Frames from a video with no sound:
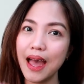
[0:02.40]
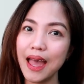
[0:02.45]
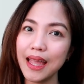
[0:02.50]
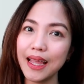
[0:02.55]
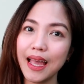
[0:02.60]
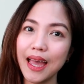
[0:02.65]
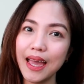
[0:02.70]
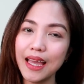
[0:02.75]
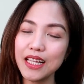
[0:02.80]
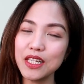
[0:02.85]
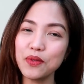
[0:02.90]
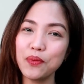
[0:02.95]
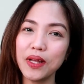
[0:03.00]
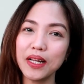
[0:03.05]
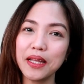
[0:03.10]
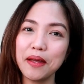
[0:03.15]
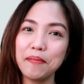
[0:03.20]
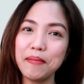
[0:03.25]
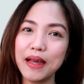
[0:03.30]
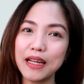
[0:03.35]
Hi guys!
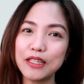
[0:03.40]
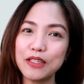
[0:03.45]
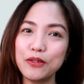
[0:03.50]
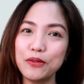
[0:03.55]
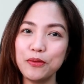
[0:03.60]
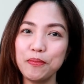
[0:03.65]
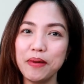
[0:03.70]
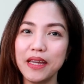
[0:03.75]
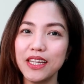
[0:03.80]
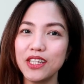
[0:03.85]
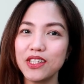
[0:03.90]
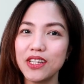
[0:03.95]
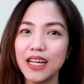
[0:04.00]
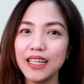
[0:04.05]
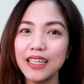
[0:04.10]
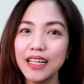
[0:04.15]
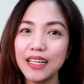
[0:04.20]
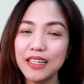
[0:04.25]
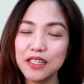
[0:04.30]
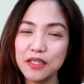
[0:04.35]
Welcome back to my
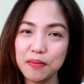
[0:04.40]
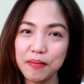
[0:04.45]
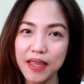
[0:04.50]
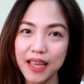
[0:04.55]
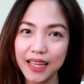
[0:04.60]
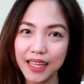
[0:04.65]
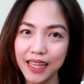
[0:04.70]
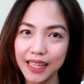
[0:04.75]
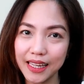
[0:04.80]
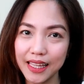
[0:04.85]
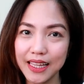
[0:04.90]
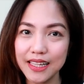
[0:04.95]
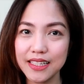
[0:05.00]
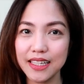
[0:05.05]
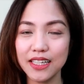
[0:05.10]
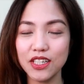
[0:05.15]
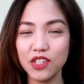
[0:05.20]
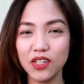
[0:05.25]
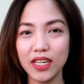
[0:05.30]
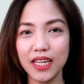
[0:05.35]
channel. It's me again,
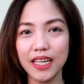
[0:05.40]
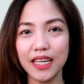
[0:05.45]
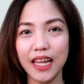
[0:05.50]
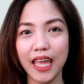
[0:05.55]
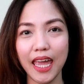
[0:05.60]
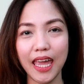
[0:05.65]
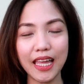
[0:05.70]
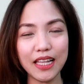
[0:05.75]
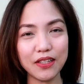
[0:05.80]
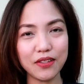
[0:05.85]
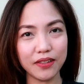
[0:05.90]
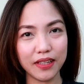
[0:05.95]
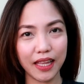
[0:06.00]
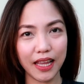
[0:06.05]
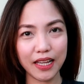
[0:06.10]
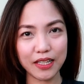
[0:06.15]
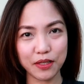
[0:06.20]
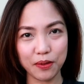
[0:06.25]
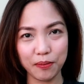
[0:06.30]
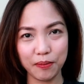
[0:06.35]
Isa Jean. And
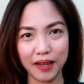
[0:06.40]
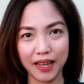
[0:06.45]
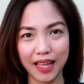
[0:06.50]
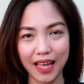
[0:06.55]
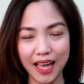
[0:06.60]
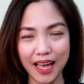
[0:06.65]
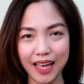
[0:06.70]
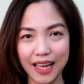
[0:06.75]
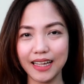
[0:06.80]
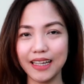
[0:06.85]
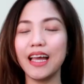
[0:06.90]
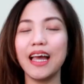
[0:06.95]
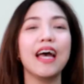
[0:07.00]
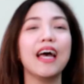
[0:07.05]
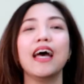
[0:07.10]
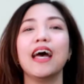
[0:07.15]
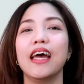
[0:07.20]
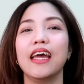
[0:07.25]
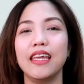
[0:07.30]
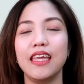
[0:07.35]
today's vlog,
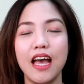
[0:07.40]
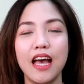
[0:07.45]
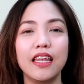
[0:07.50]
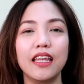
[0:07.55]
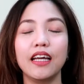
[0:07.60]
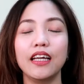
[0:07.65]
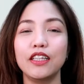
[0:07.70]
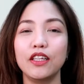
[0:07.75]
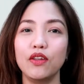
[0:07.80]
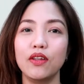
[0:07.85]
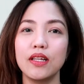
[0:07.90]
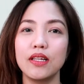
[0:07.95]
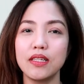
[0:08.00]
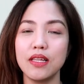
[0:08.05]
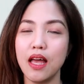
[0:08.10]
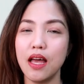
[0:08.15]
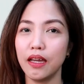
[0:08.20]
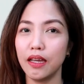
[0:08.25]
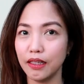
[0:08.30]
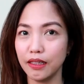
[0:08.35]
ayan, nakita nyo
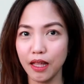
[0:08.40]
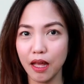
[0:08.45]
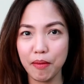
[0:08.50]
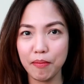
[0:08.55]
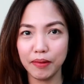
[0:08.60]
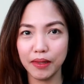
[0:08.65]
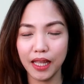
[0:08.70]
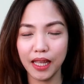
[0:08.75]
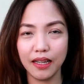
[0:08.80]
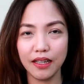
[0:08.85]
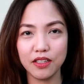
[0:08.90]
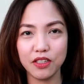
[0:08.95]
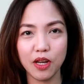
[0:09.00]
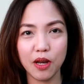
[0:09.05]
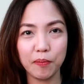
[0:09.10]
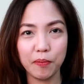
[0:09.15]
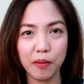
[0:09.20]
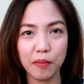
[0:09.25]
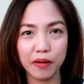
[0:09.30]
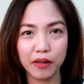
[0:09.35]
na sa aking thumbnail.
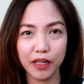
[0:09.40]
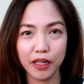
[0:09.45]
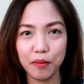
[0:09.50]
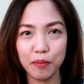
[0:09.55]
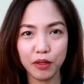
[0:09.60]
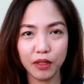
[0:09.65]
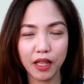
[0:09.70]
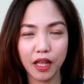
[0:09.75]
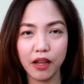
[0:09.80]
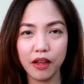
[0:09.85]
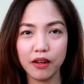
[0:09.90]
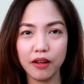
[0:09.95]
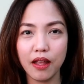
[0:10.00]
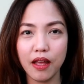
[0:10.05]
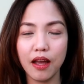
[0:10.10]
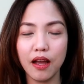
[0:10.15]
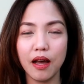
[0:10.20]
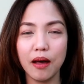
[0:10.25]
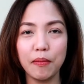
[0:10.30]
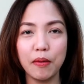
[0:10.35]
Siyempre, mag-review tayo
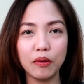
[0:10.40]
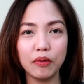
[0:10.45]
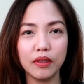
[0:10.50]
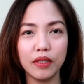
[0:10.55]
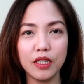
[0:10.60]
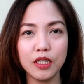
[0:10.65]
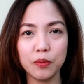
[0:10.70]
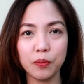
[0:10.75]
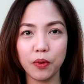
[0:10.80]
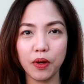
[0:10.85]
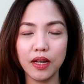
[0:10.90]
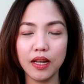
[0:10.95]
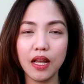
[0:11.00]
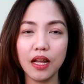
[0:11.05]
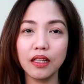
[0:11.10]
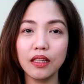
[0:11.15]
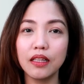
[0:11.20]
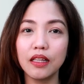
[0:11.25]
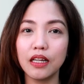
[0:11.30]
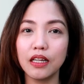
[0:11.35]
na about this
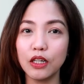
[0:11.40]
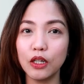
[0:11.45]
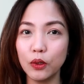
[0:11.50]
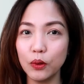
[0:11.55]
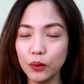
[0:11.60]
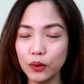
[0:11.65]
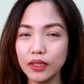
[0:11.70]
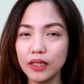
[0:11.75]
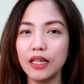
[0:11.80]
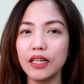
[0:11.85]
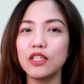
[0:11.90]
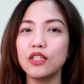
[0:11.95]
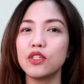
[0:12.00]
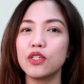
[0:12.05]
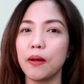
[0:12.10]
product, the Gluta